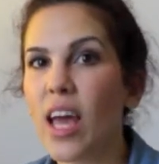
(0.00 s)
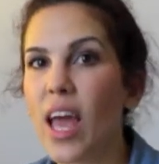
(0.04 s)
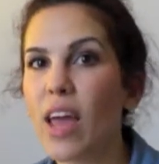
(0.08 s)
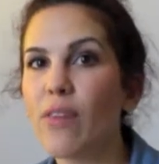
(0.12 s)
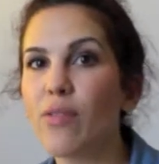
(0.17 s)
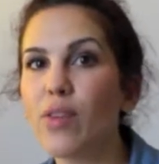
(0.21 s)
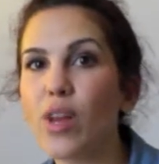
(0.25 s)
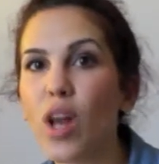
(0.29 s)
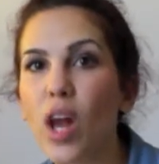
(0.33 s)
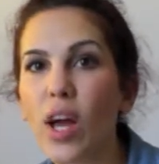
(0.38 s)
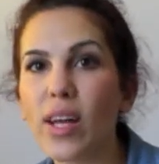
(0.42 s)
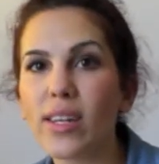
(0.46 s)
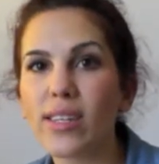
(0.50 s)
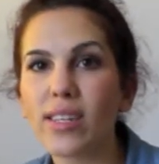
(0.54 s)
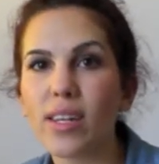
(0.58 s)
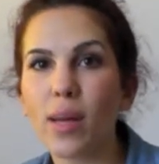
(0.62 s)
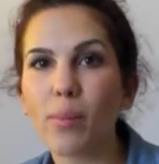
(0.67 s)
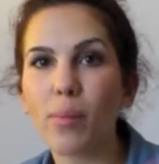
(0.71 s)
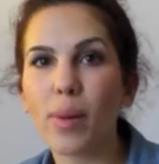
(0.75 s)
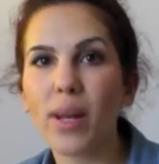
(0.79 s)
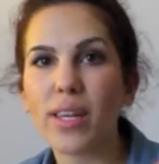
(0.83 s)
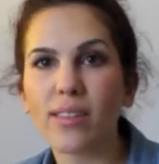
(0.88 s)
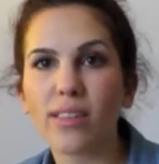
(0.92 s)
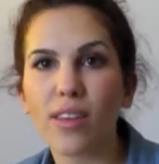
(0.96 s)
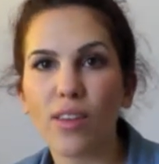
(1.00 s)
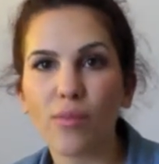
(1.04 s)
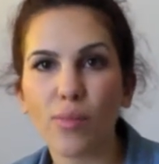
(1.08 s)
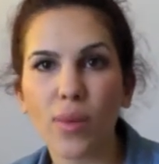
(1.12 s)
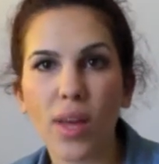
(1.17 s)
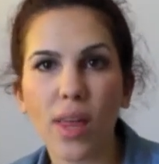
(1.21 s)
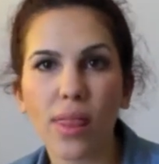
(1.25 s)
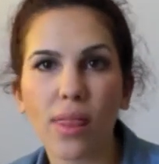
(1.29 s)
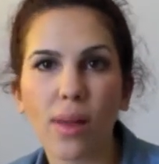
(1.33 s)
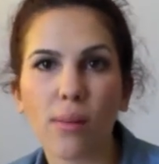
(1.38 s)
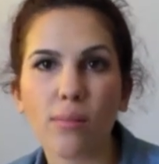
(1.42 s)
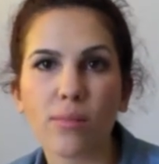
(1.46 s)
If you liked it, please give
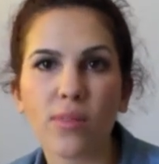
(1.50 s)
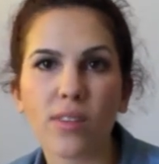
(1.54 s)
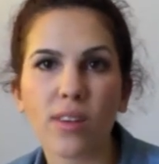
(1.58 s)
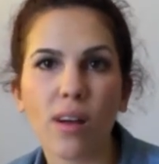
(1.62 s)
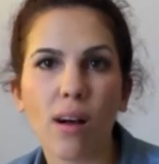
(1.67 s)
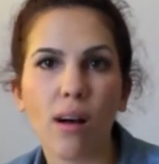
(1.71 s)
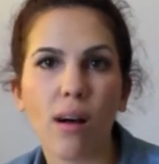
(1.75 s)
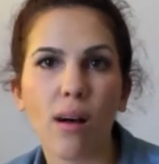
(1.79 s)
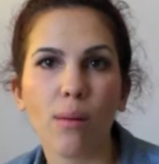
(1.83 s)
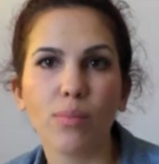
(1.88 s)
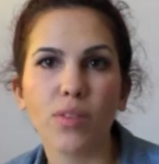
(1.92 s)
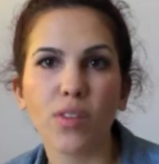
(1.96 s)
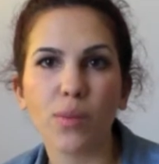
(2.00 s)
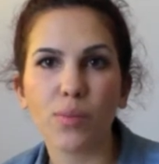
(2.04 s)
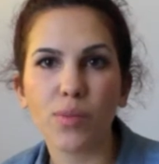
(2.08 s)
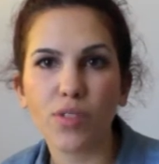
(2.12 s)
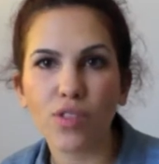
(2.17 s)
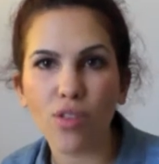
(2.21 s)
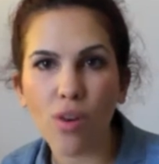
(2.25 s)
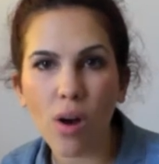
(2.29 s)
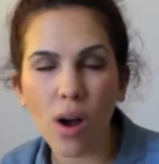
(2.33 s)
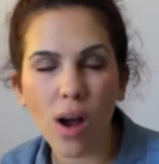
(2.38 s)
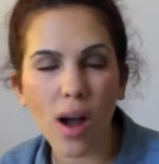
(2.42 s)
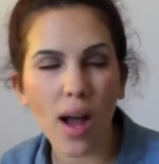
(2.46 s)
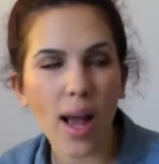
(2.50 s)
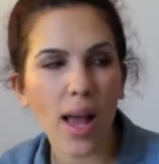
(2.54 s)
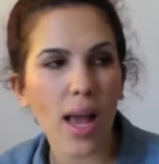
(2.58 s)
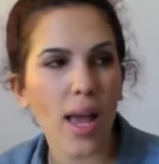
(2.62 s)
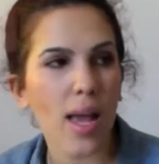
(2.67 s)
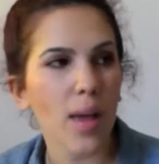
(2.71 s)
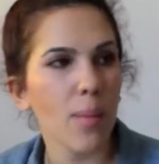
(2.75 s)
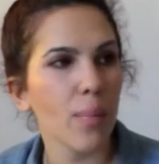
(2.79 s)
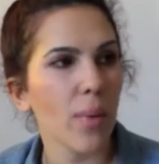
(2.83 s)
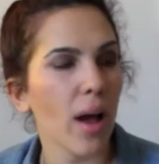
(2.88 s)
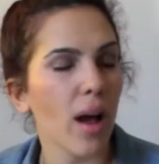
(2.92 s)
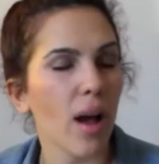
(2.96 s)
me a thumbs up,
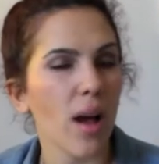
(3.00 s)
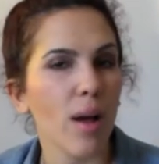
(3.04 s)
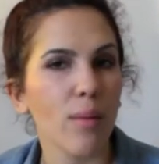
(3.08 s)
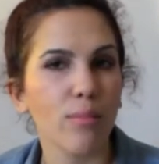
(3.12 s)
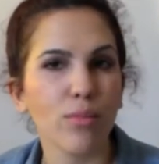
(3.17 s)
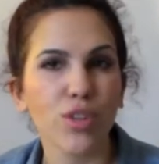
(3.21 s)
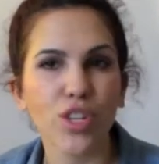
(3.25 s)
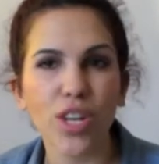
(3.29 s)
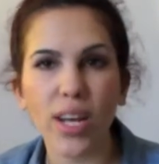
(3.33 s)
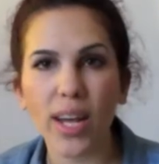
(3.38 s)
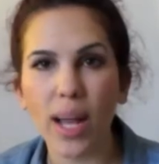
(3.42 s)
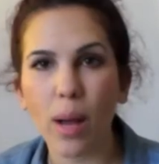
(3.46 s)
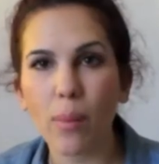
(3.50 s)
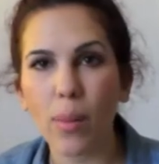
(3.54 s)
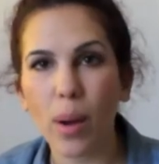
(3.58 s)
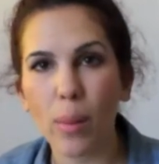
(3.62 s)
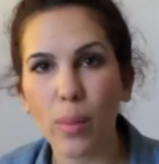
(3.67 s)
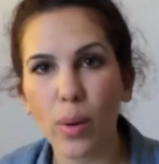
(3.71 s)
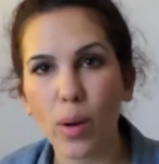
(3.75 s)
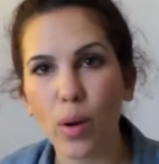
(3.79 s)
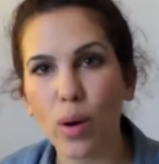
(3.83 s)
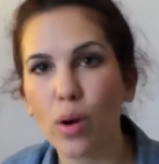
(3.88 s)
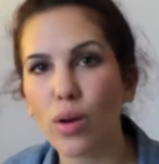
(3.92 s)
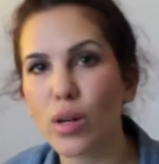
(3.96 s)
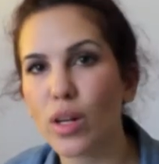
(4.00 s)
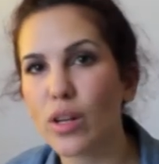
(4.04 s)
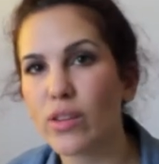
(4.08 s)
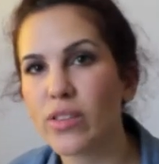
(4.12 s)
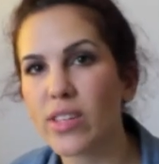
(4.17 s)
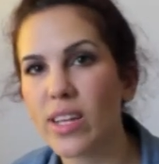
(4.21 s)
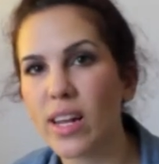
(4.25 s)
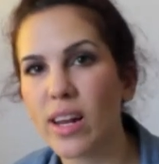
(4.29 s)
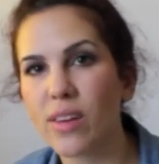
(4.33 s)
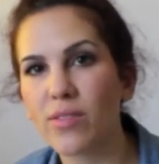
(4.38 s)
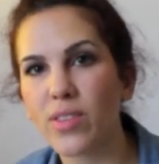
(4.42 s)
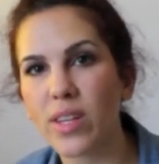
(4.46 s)
subscribe, check out my blog
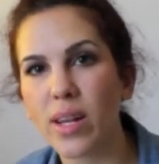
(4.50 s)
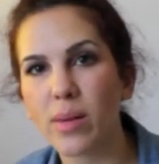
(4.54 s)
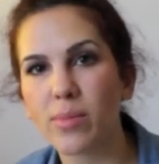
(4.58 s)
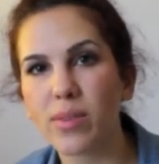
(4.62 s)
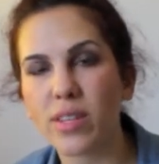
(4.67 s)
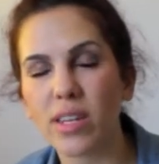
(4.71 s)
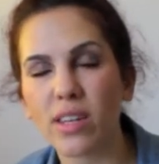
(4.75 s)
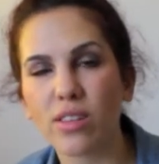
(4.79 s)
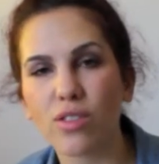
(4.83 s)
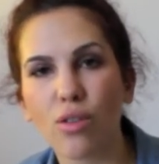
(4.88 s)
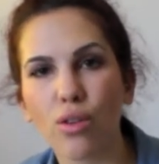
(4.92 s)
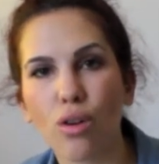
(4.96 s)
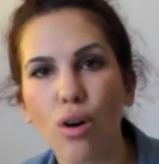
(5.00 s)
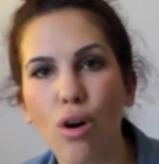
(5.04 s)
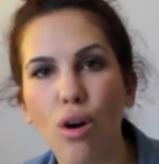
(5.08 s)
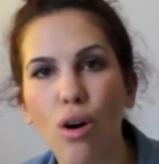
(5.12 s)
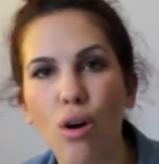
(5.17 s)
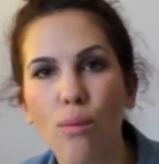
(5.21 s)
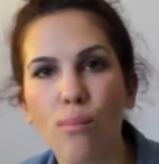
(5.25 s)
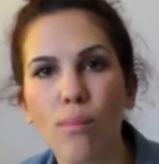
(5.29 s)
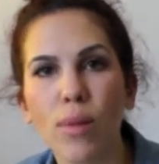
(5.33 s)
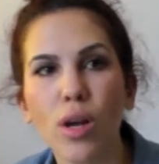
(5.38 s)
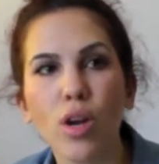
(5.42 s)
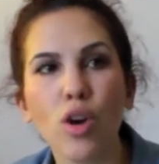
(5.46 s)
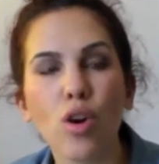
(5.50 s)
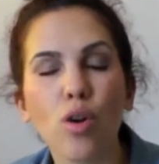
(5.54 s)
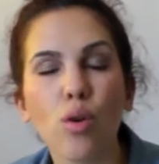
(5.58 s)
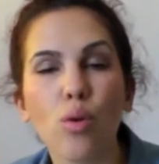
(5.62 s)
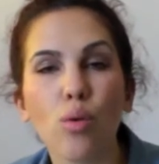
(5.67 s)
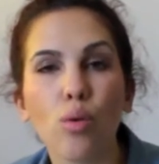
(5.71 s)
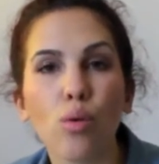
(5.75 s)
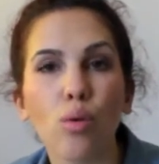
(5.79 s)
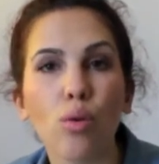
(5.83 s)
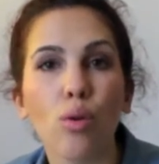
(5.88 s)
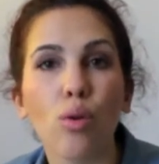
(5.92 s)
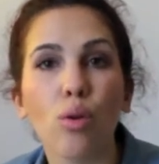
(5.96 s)
lucyloveslipstick.com
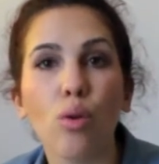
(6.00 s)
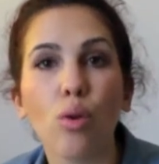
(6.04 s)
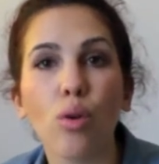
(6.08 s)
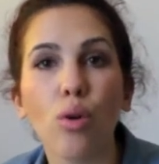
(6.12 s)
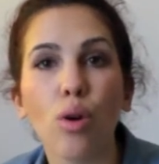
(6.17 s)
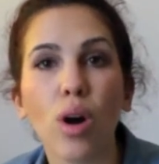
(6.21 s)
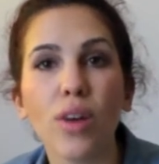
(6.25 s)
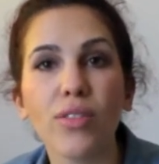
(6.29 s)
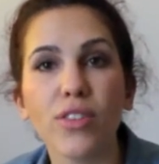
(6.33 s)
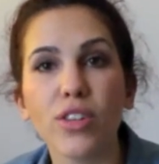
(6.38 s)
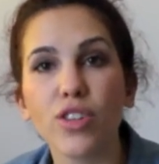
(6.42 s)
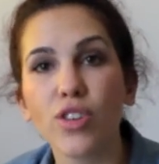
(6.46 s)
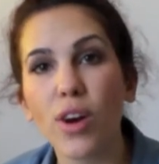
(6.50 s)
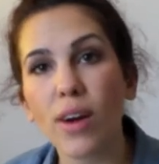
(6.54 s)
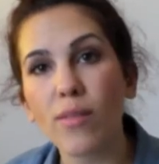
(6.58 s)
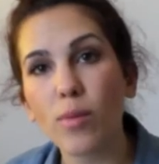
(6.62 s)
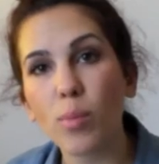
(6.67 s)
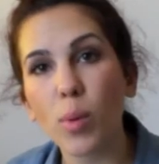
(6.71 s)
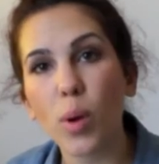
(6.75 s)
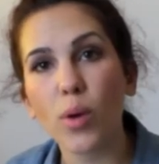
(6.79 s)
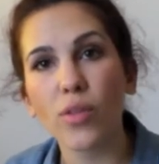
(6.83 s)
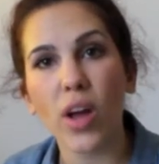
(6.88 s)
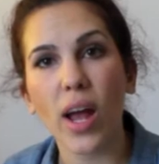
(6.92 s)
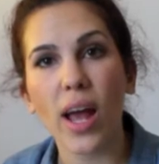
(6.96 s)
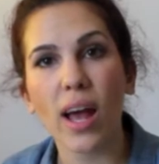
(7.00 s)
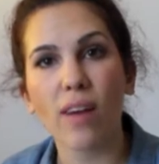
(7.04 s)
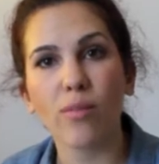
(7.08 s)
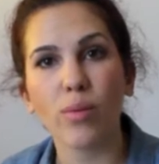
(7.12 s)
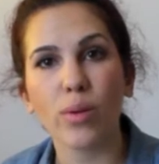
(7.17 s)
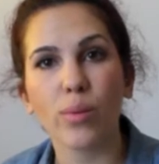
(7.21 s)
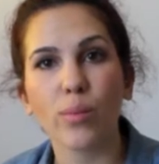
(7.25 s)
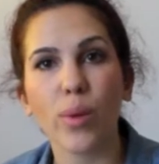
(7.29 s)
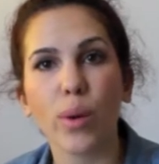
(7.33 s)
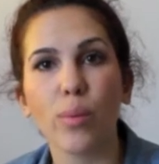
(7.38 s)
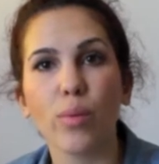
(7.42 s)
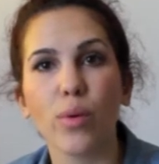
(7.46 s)
or the travel blog that I have
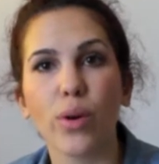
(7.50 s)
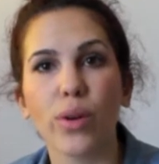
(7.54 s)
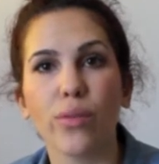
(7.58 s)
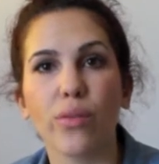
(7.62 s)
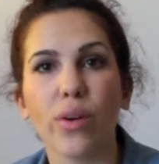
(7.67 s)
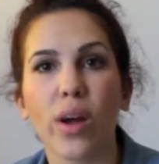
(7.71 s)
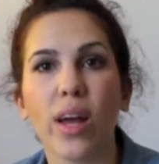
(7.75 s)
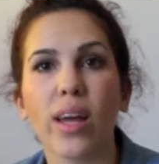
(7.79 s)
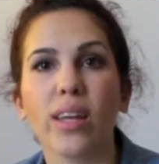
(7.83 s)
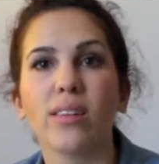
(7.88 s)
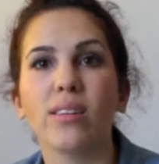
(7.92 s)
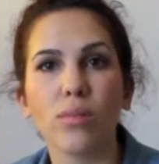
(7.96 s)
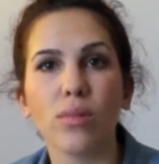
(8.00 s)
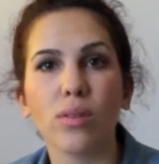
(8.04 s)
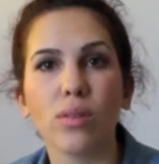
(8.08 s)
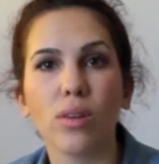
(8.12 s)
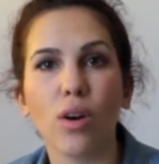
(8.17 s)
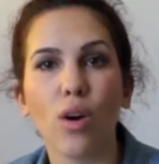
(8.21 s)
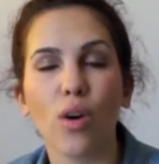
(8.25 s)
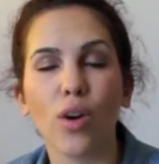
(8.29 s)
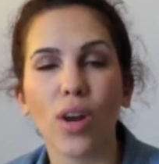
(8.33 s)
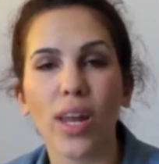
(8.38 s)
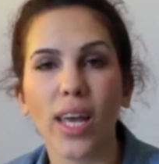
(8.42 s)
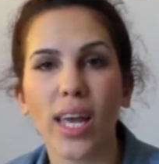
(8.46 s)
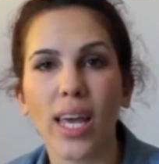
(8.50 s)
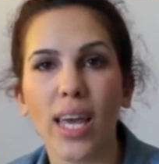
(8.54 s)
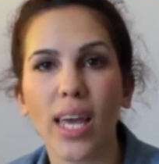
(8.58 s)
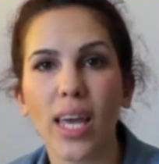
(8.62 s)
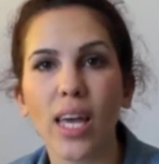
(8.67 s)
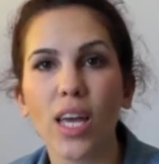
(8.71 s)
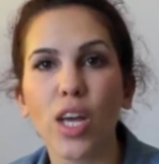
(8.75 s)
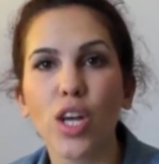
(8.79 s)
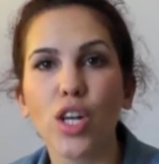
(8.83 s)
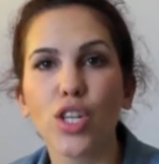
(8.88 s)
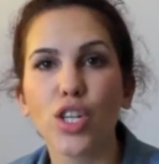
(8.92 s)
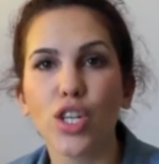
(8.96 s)
with my boyfriend Ollie,
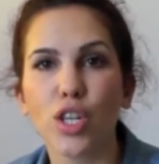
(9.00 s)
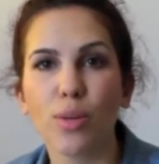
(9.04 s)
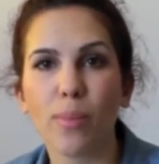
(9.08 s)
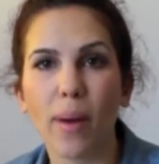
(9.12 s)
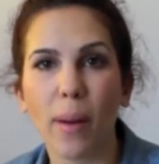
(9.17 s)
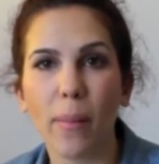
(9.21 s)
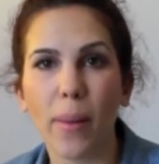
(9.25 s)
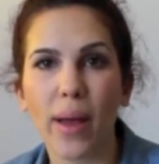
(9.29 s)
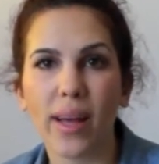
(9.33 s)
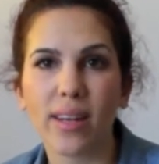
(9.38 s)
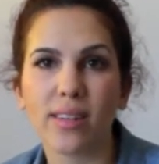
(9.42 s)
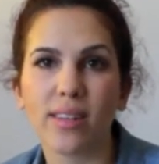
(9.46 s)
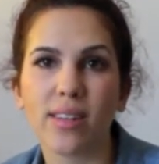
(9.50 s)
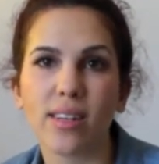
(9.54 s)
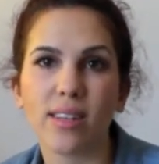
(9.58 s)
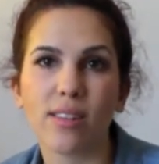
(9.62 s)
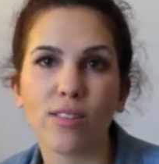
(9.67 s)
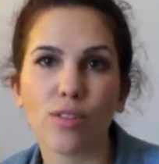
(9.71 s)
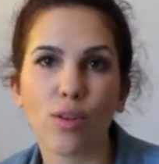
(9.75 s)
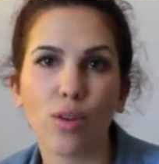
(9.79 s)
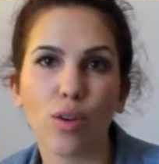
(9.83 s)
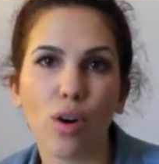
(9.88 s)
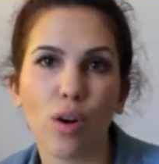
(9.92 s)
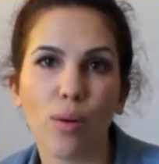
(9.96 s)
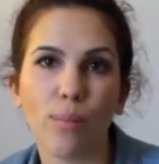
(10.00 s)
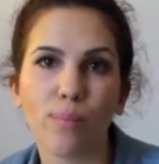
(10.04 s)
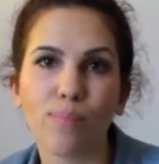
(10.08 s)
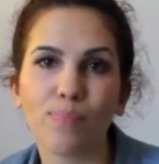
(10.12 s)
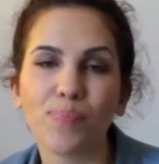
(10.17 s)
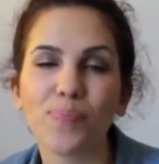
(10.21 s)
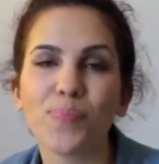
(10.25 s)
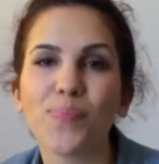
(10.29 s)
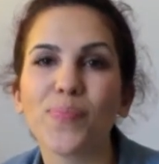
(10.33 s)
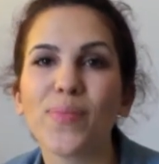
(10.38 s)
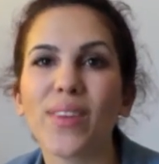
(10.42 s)
twobackpacketeers.com.